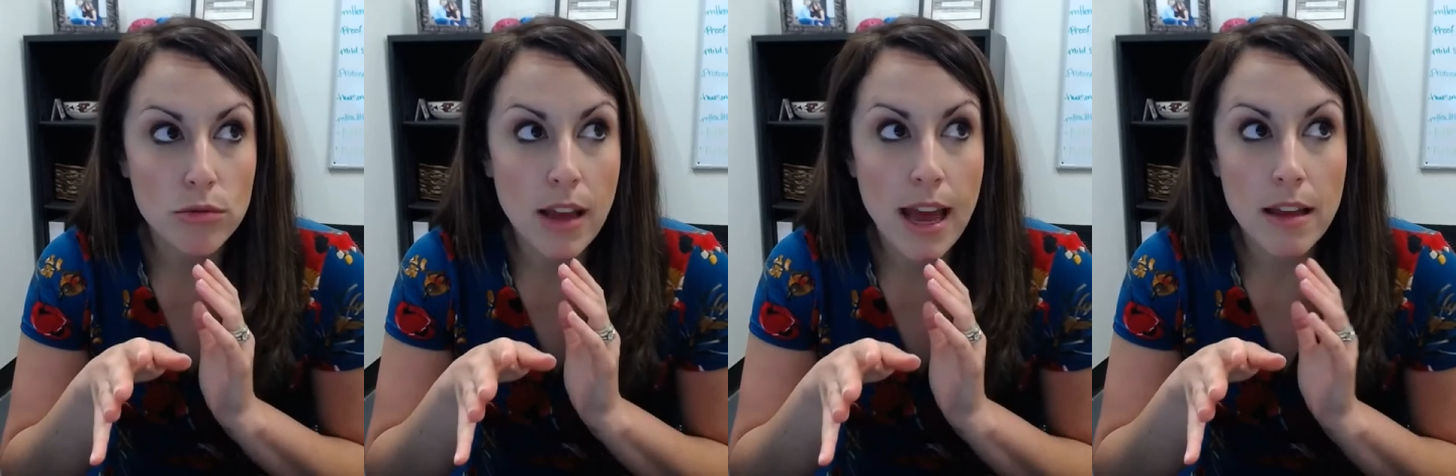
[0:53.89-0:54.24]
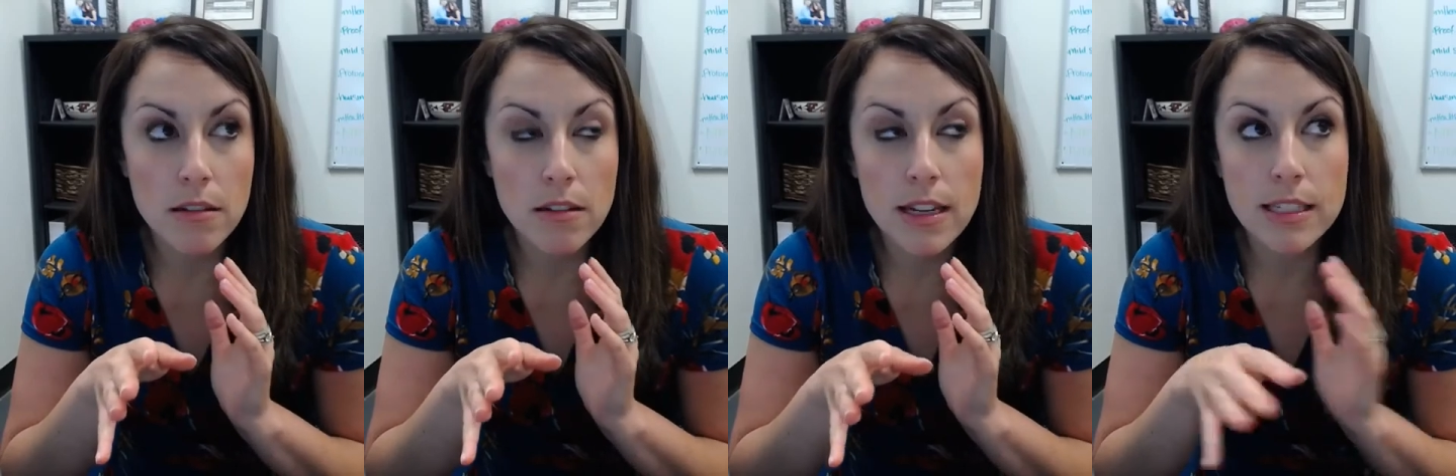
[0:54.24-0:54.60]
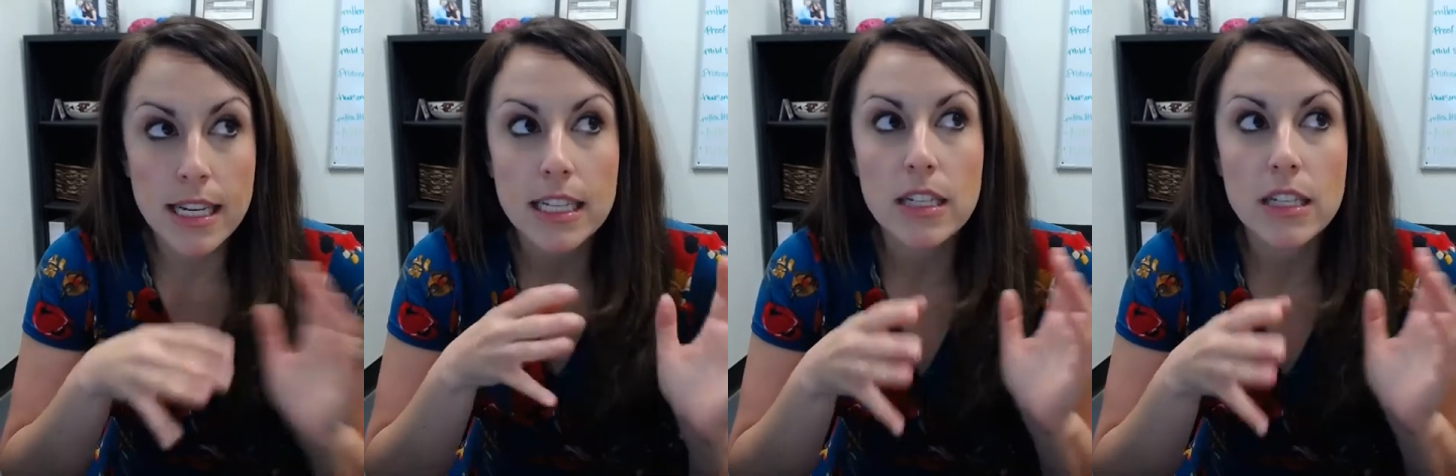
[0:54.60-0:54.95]
that
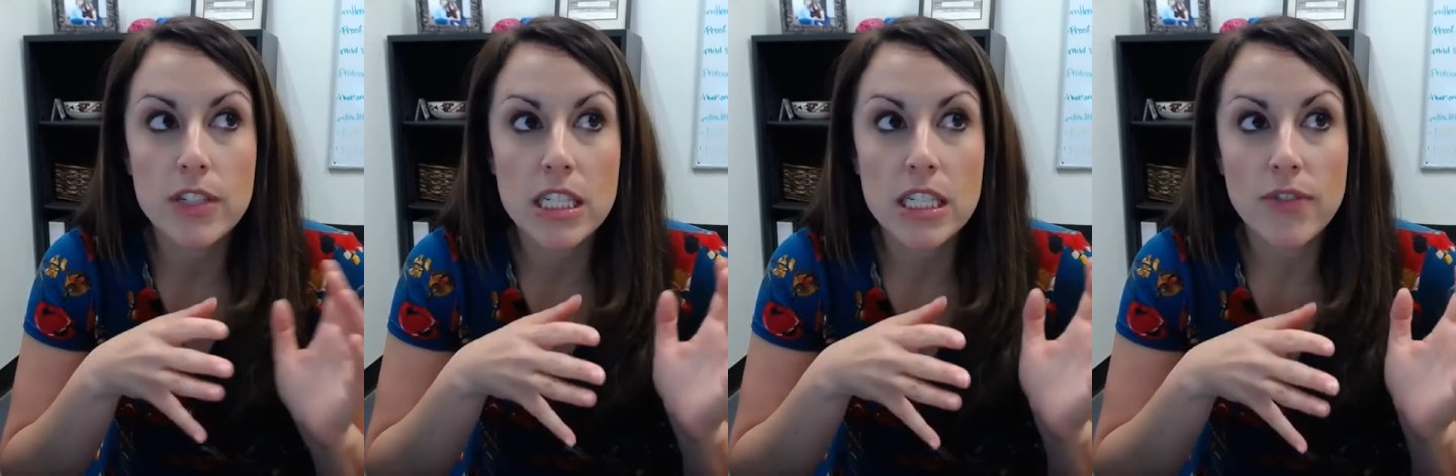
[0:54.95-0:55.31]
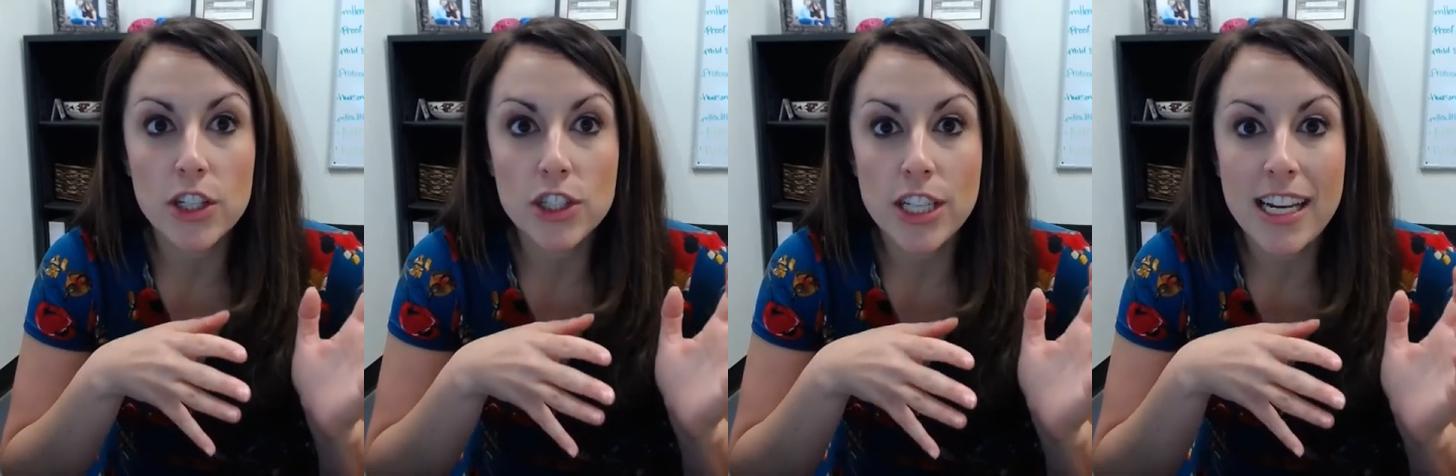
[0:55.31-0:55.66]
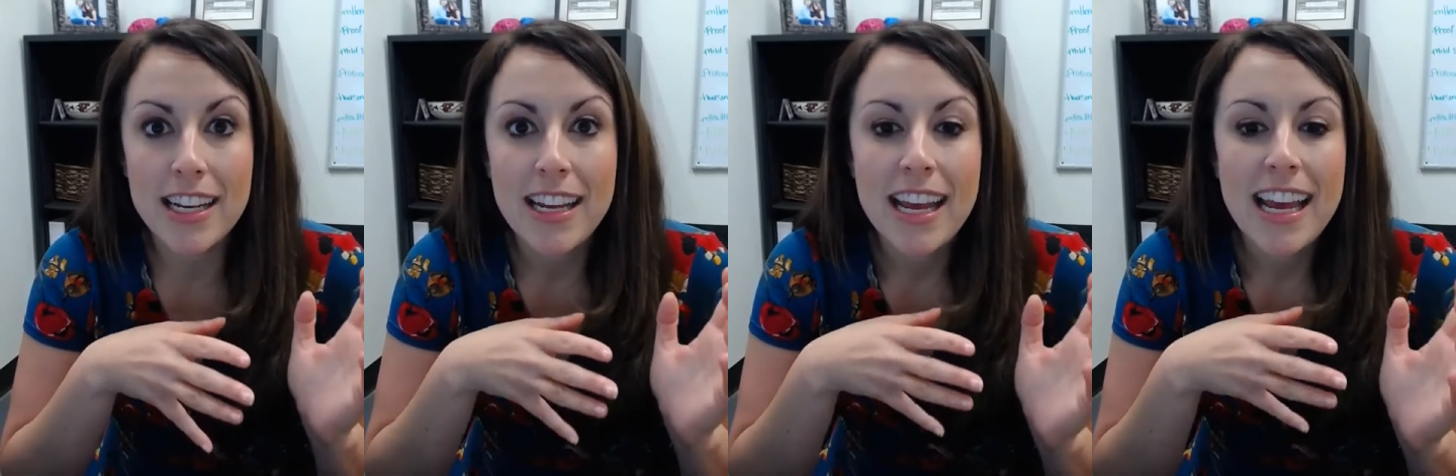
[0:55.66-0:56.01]
executive
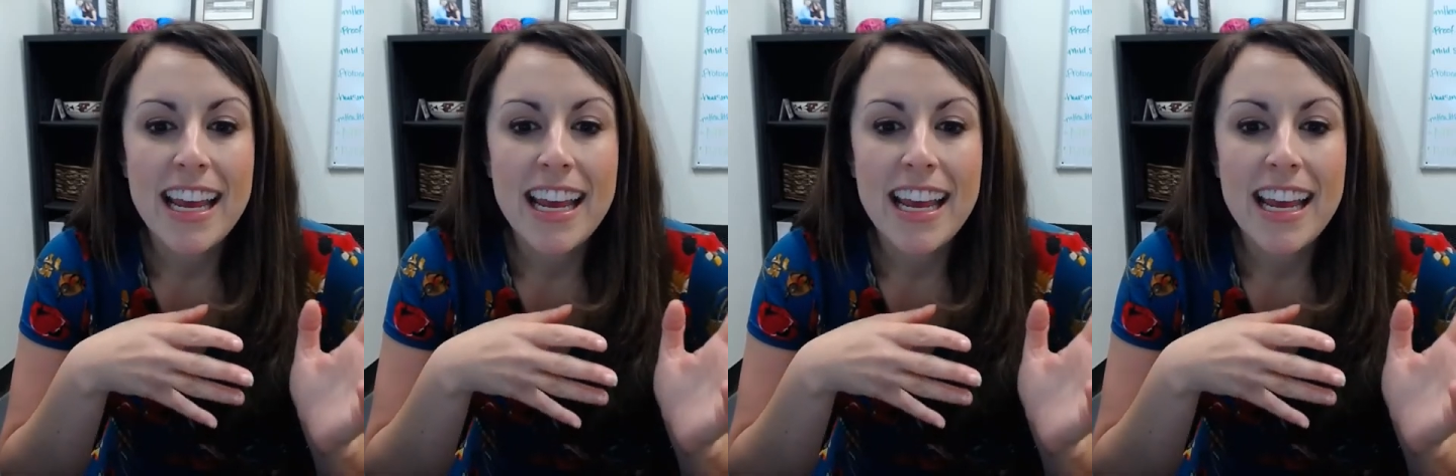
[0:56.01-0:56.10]
dysfunction